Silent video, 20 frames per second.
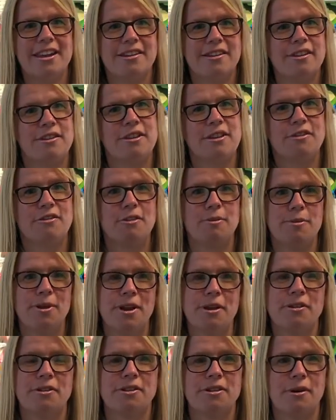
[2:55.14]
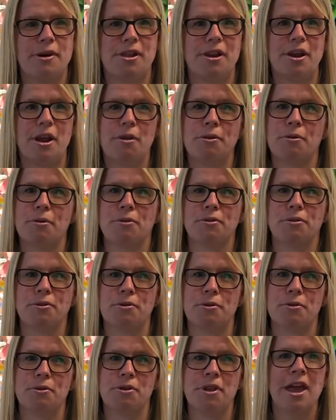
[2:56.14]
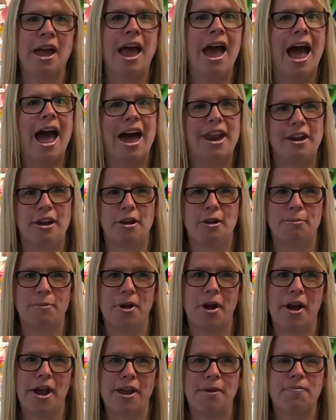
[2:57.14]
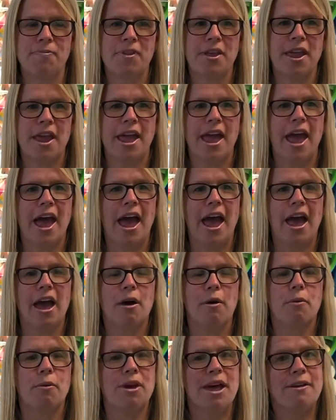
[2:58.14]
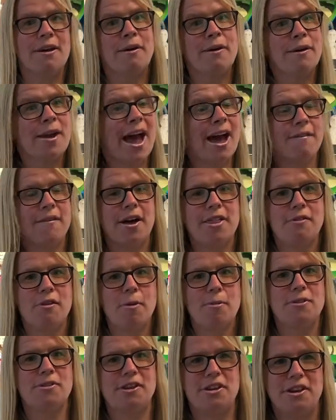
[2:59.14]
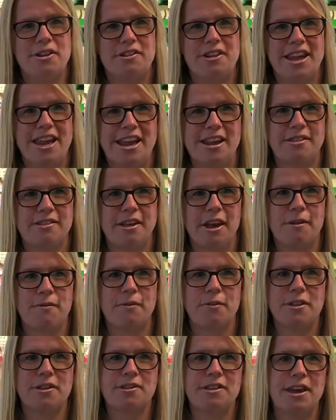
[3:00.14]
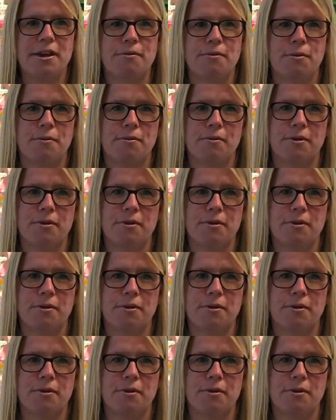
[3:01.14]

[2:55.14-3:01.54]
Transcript: to distribute to other local schools and alumni we have other opportunities. So for the sixth form,